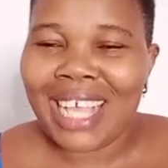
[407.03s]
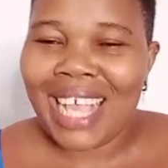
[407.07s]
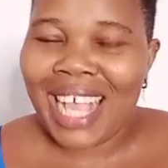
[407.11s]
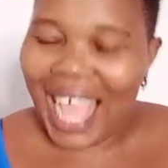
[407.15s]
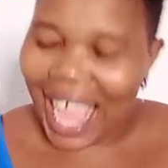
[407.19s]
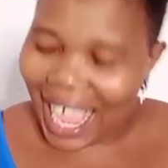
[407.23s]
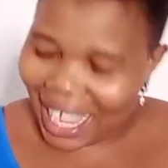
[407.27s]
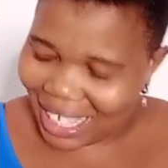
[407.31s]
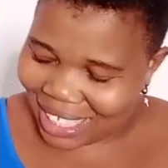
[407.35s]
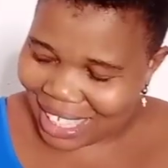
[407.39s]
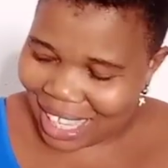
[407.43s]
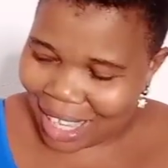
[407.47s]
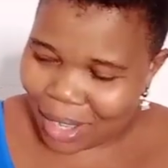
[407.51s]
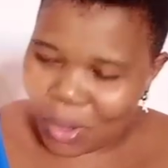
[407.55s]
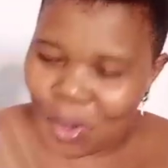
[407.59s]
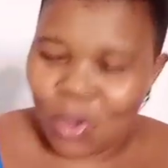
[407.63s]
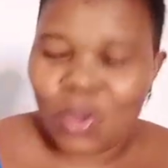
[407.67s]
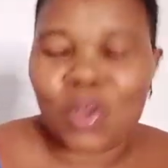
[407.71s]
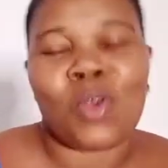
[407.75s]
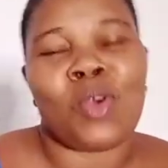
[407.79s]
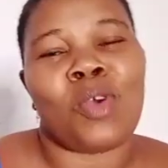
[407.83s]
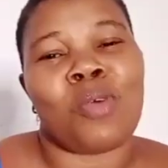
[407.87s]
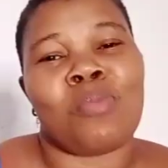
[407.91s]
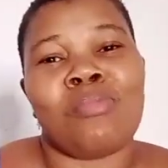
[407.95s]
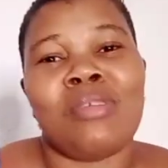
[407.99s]
Kaisha
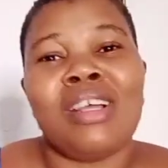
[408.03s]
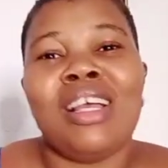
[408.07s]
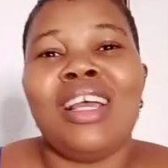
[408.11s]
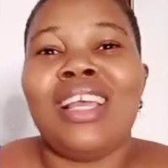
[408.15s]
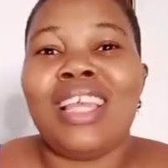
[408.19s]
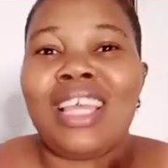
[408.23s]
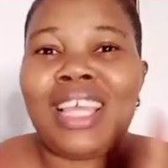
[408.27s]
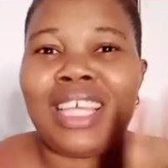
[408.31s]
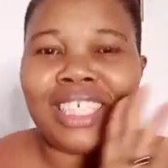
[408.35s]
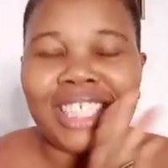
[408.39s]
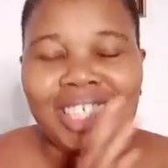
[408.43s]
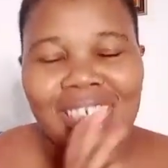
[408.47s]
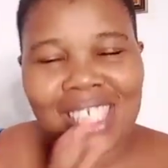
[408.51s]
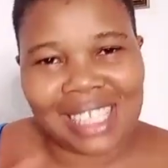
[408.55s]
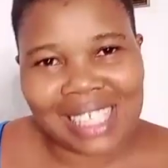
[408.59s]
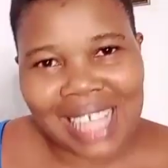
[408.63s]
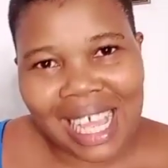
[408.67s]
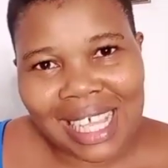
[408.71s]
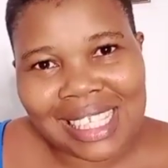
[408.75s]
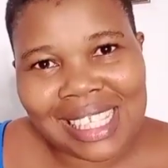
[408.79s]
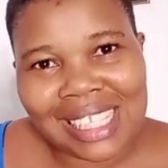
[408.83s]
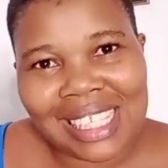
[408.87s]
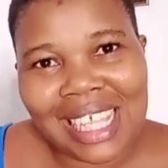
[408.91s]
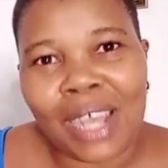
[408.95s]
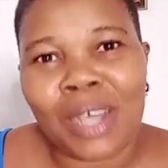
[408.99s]
come. She
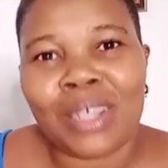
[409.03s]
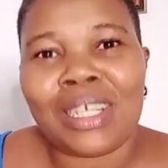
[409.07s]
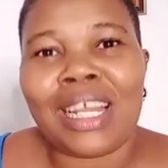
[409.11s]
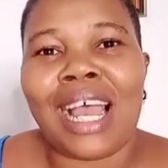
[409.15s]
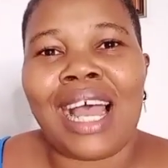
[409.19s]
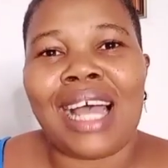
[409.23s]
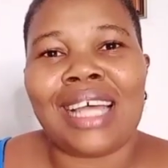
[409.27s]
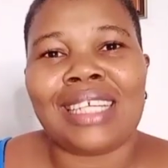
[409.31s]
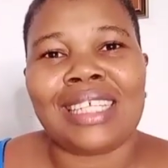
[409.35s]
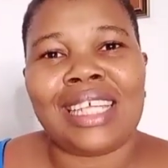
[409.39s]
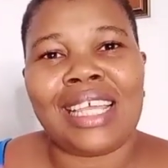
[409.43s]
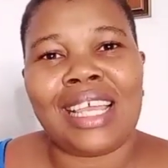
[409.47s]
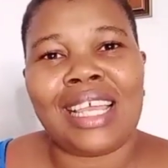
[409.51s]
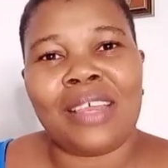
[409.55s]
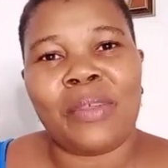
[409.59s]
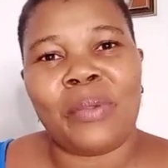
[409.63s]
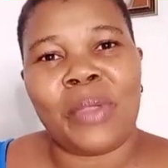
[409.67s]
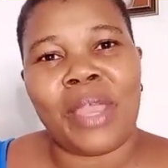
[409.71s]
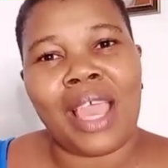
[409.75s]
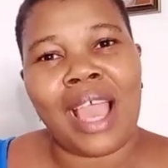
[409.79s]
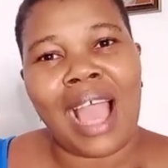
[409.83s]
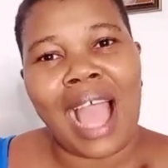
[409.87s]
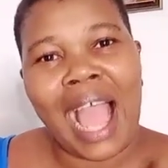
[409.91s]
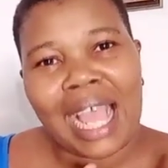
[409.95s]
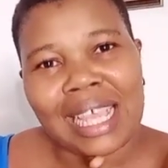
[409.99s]
sat down and they
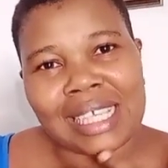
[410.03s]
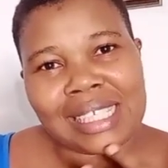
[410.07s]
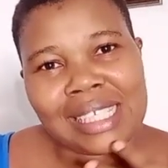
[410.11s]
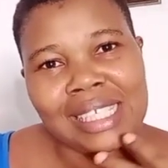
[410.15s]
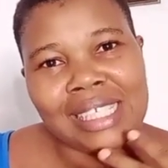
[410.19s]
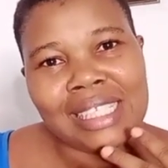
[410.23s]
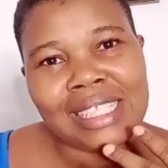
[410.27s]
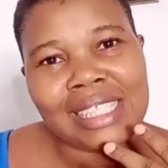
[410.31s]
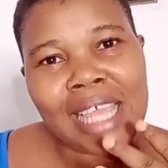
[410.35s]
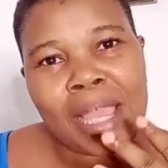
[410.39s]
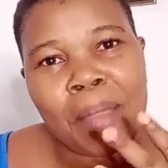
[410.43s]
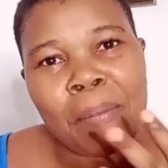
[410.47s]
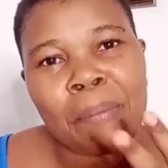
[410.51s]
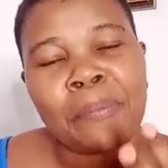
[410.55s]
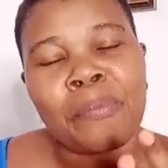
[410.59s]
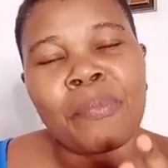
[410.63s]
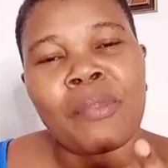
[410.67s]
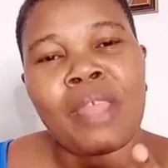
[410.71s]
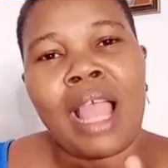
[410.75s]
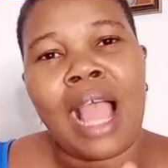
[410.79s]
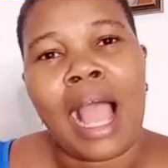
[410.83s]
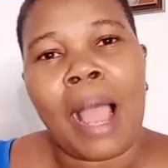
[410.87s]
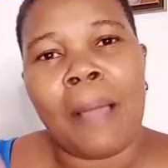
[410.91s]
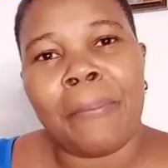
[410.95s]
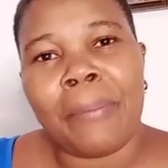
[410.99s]
were asking them
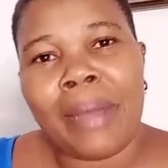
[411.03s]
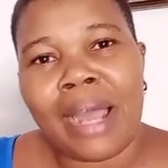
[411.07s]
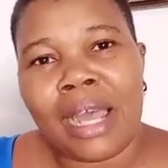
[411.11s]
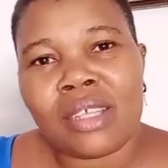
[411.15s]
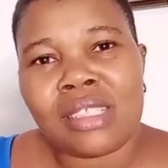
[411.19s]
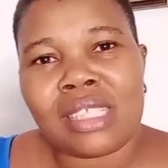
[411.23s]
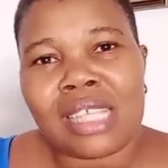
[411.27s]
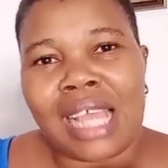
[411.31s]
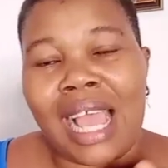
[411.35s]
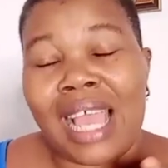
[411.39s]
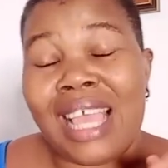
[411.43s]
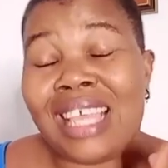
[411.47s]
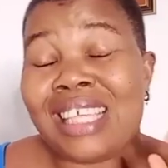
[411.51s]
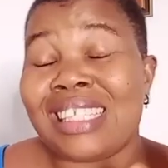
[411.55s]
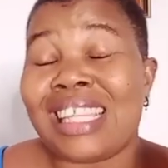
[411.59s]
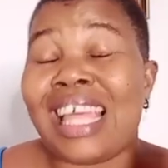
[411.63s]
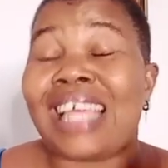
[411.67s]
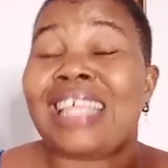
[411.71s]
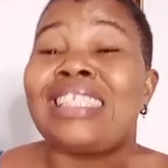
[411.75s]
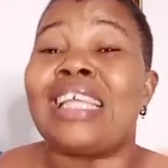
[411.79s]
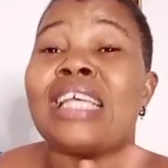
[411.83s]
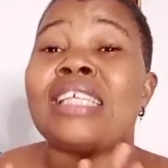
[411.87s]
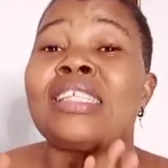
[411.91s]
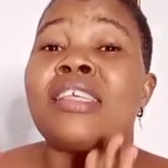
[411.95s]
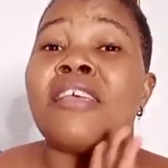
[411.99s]
about, it's
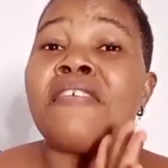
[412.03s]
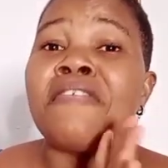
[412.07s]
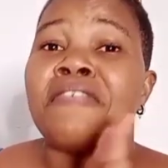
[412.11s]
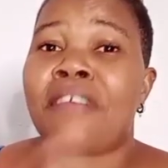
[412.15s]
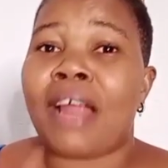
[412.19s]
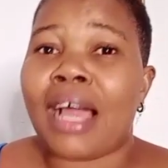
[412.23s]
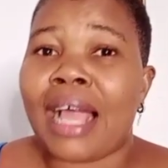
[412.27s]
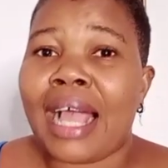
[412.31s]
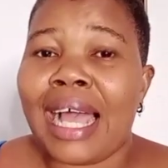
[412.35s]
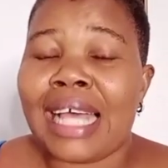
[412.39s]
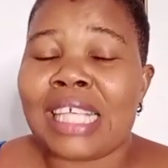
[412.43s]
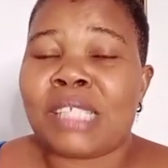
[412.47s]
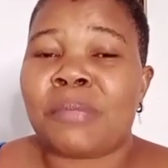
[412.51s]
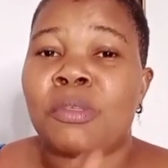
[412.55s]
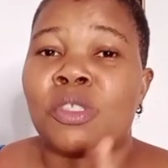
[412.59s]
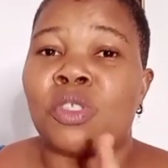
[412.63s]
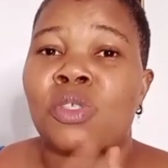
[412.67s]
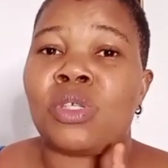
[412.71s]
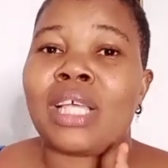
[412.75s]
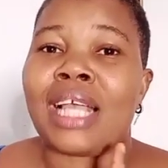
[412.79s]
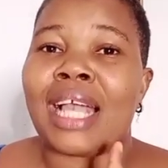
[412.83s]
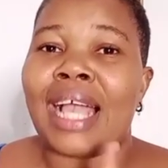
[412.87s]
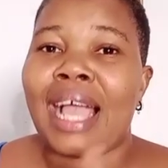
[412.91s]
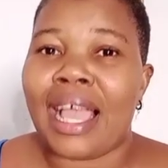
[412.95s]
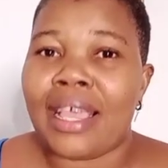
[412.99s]
like there's a fracas
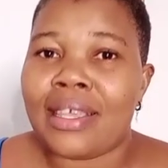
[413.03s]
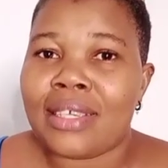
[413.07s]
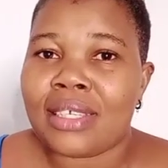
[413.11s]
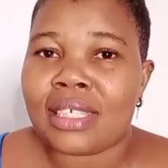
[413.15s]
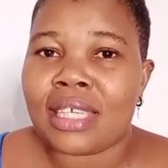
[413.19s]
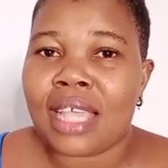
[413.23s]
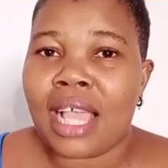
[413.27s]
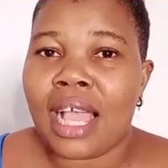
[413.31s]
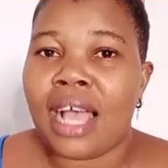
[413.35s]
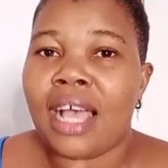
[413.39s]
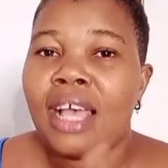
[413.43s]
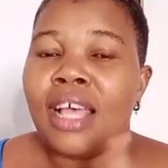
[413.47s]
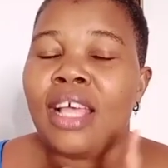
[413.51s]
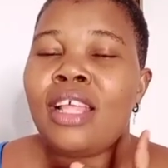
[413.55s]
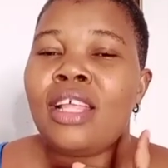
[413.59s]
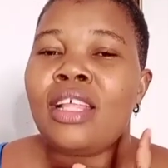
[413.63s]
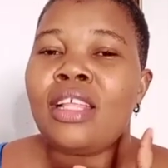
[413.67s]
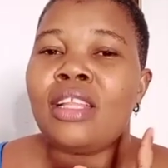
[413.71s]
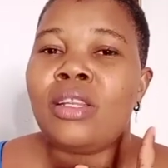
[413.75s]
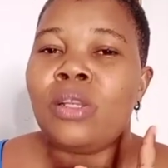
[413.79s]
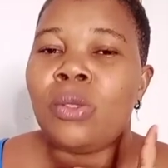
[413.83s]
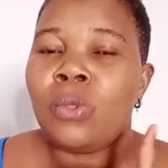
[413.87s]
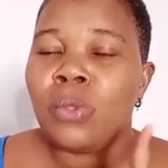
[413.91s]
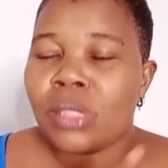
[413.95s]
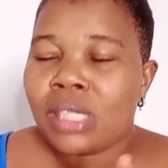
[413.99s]
between Kaisha,
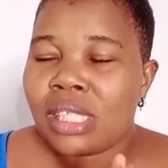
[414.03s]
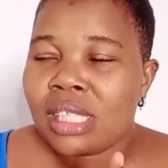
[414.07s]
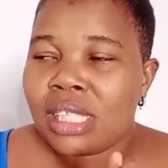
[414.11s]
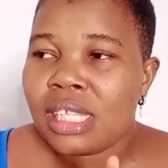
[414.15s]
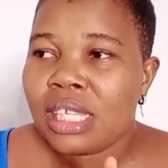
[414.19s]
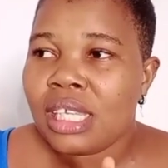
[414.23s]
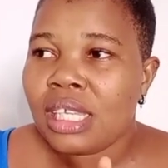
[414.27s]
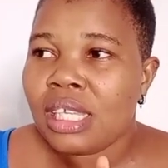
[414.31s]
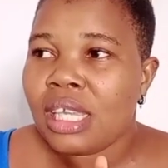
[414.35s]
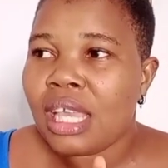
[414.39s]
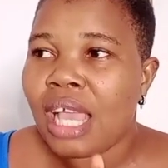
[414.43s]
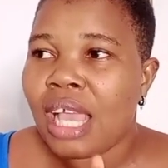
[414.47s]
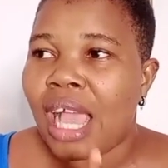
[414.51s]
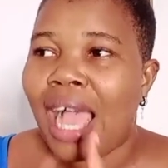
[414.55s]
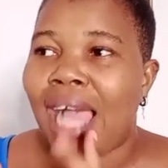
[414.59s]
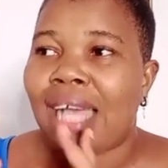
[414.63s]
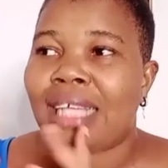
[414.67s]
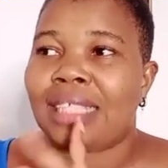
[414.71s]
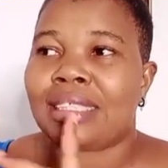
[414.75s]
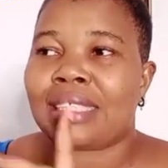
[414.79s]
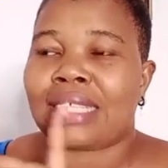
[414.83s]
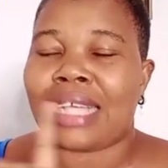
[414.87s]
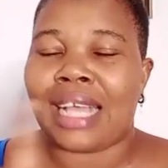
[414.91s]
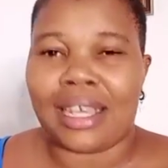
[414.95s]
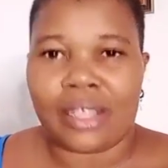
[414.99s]
Lucy
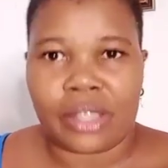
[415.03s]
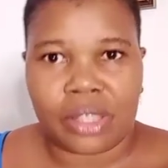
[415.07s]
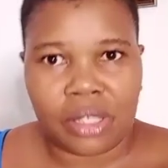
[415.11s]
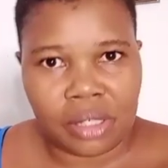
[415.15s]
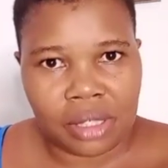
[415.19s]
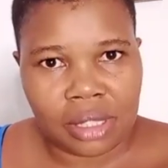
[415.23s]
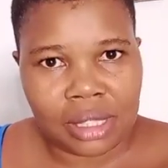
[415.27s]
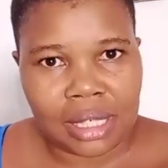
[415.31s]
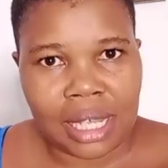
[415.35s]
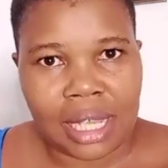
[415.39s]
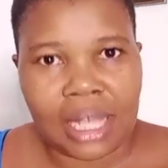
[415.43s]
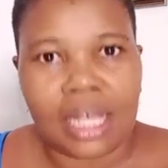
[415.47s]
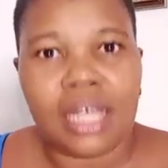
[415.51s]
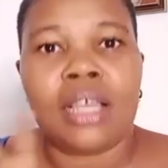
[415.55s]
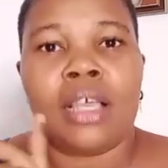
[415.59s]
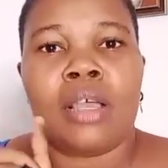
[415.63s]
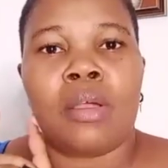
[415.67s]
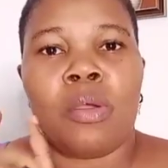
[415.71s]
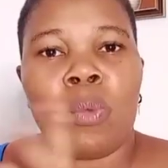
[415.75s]
and KA3NA.